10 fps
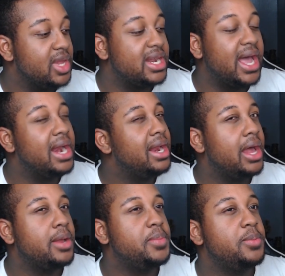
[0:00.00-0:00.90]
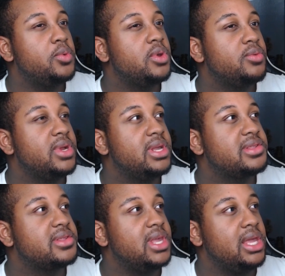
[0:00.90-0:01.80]
Not a lot of people could really
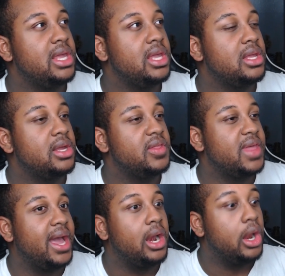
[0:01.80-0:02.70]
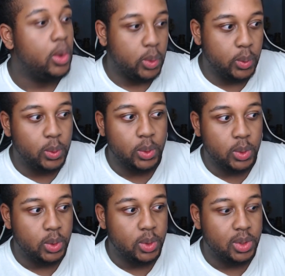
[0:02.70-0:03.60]
sing that low.
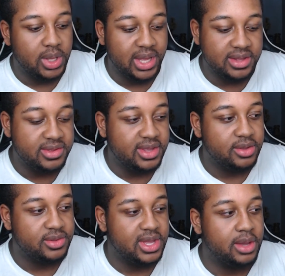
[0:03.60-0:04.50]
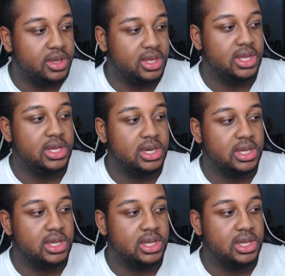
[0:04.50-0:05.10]
It still sound good.